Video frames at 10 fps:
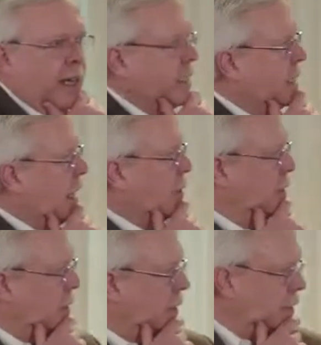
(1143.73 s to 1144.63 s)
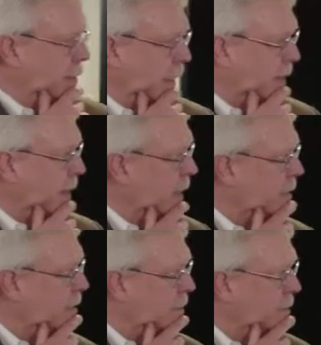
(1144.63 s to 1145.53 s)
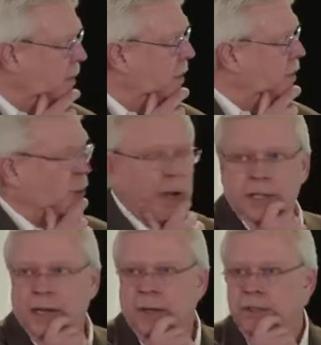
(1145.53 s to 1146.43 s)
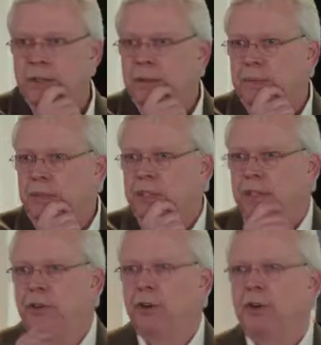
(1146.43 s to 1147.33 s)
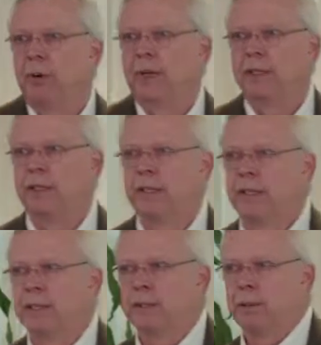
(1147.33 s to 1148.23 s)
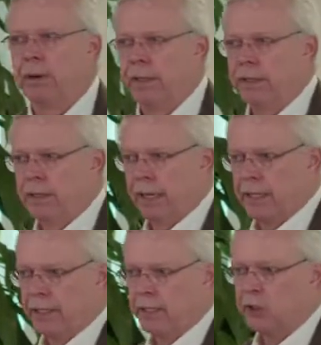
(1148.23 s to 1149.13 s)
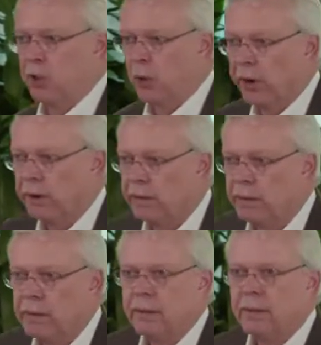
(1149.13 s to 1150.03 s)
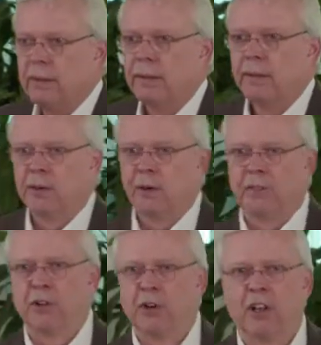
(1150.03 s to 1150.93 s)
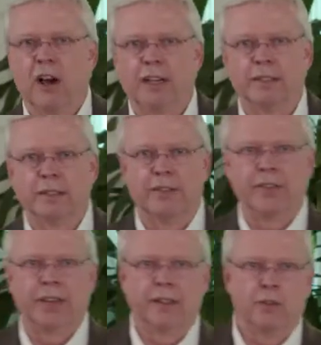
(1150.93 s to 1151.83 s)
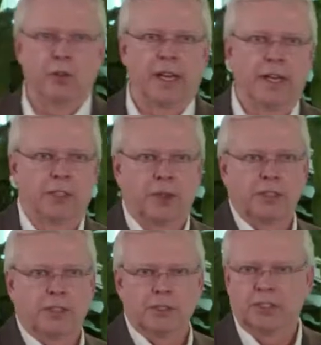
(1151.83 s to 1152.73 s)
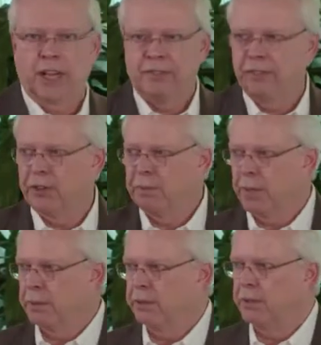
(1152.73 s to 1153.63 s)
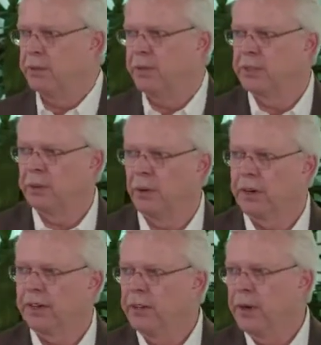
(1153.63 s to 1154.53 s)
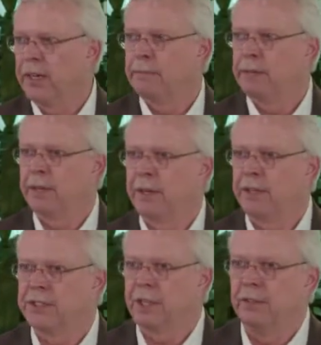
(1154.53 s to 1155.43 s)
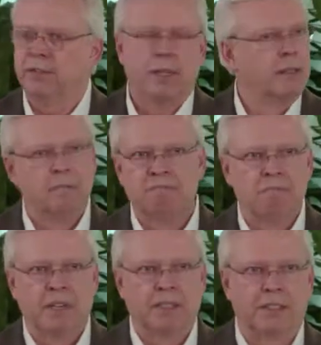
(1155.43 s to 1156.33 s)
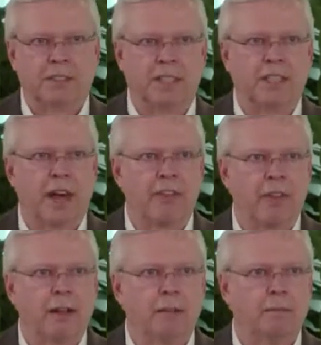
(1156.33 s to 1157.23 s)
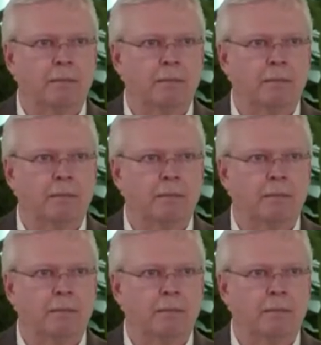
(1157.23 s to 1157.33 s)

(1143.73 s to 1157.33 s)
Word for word: His counsel is, I think, is the right counsel, which is if you're going into this enterprise as the doer, or if you're locked into thinking that you can't trust your staff and your people to do this work and you end up doing it yourself, it's, it's the death knell.